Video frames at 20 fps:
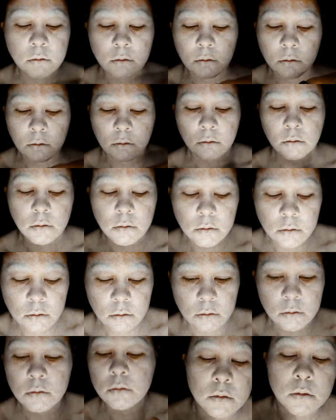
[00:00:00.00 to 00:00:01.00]
any
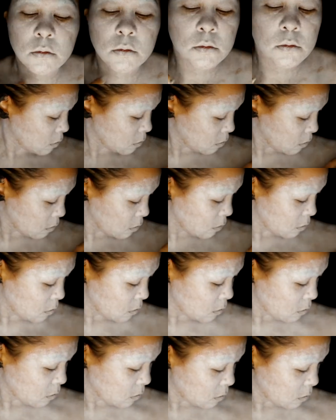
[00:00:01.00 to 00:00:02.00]
leftover brush
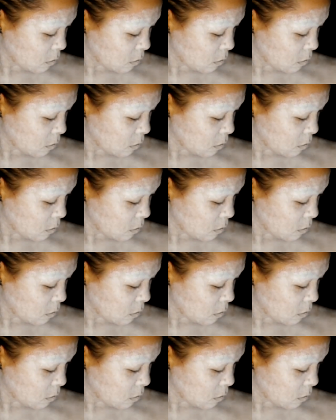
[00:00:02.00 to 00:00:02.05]
strokes.